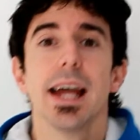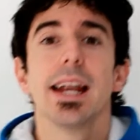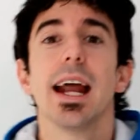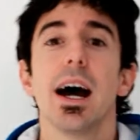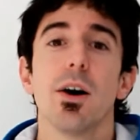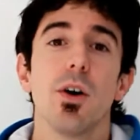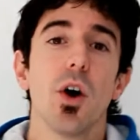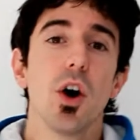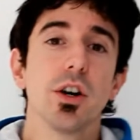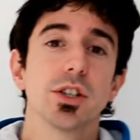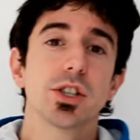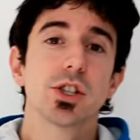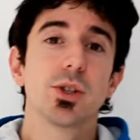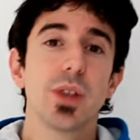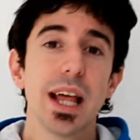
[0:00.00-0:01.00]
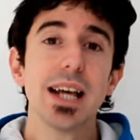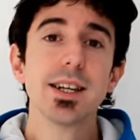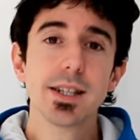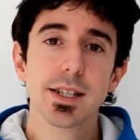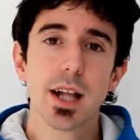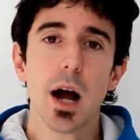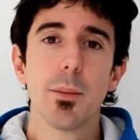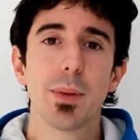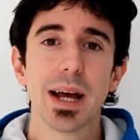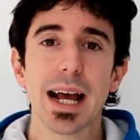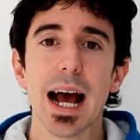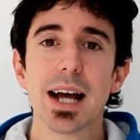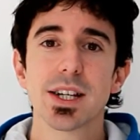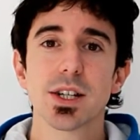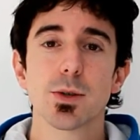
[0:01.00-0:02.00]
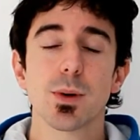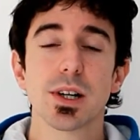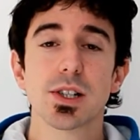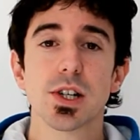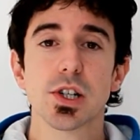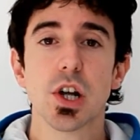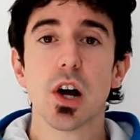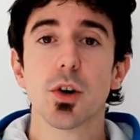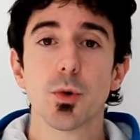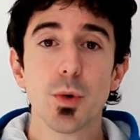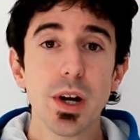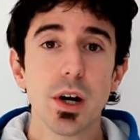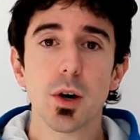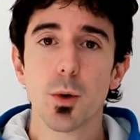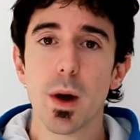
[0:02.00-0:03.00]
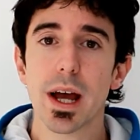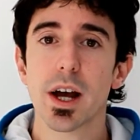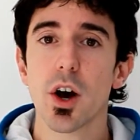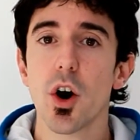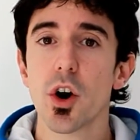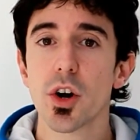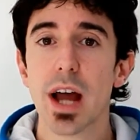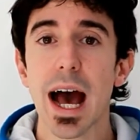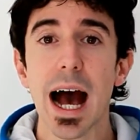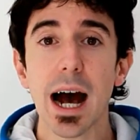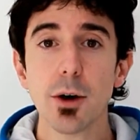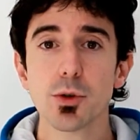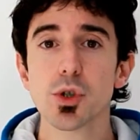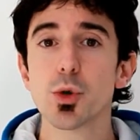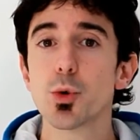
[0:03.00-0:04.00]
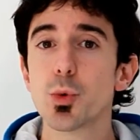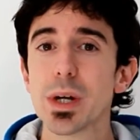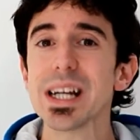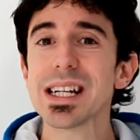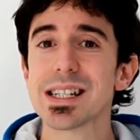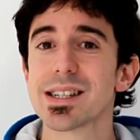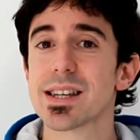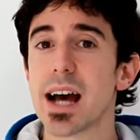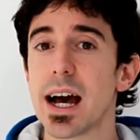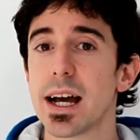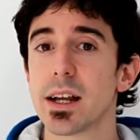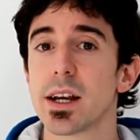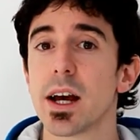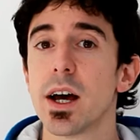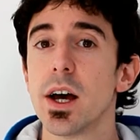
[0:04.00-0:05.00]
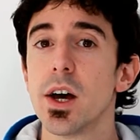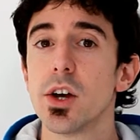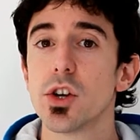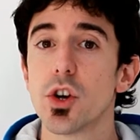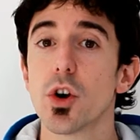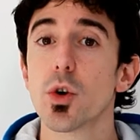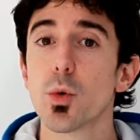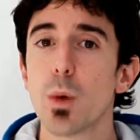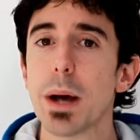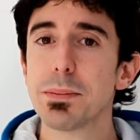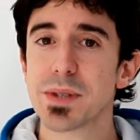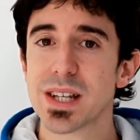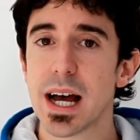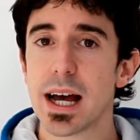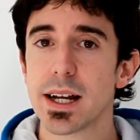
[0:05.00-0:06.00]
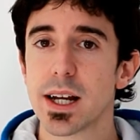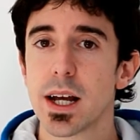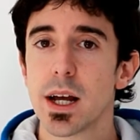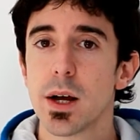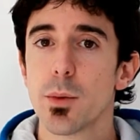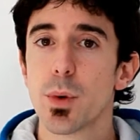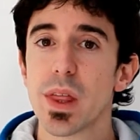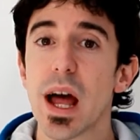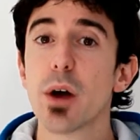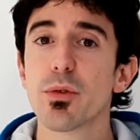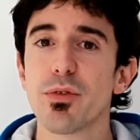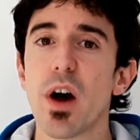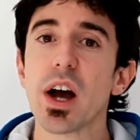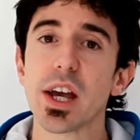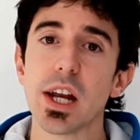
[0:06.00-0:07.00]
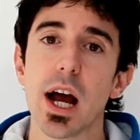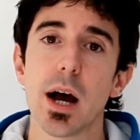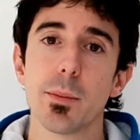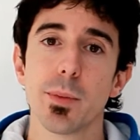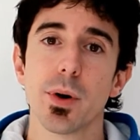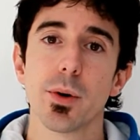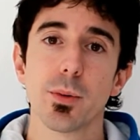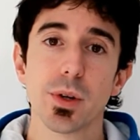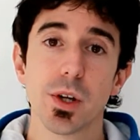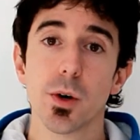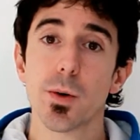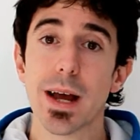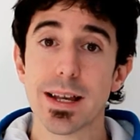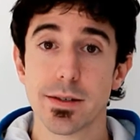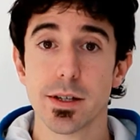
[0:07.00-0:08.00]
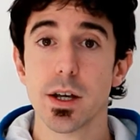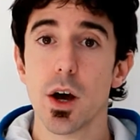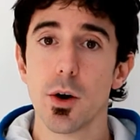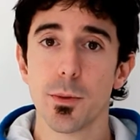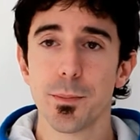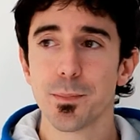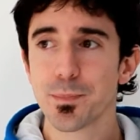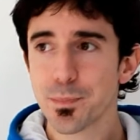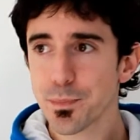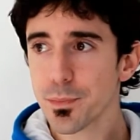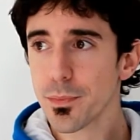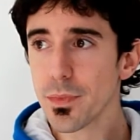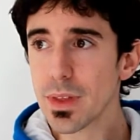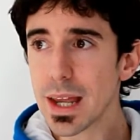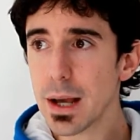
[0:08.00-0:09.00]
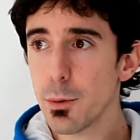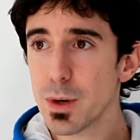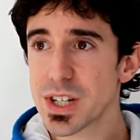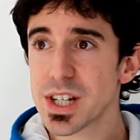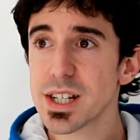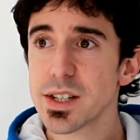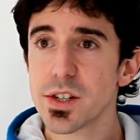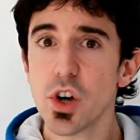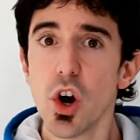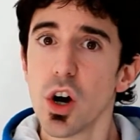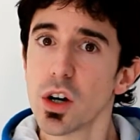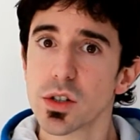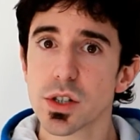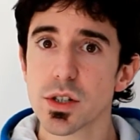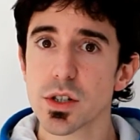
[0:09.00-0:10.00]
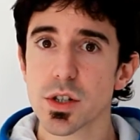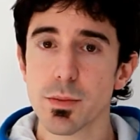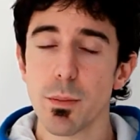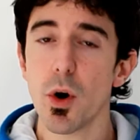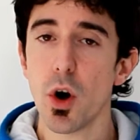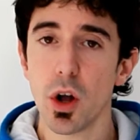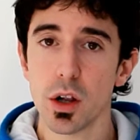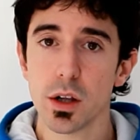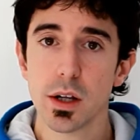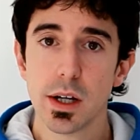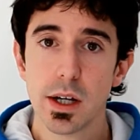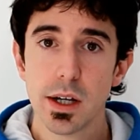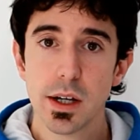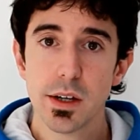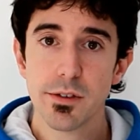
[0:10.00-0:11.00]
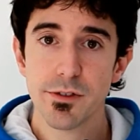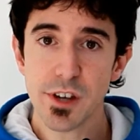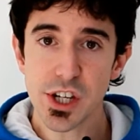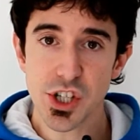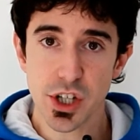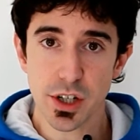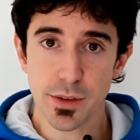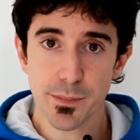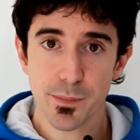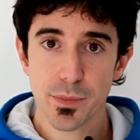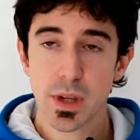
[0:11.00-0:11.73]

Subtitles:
Now, on today's topic, I just wanted to talk real quick on how to redesign your website without fucking up with your SEO, which is not small feature.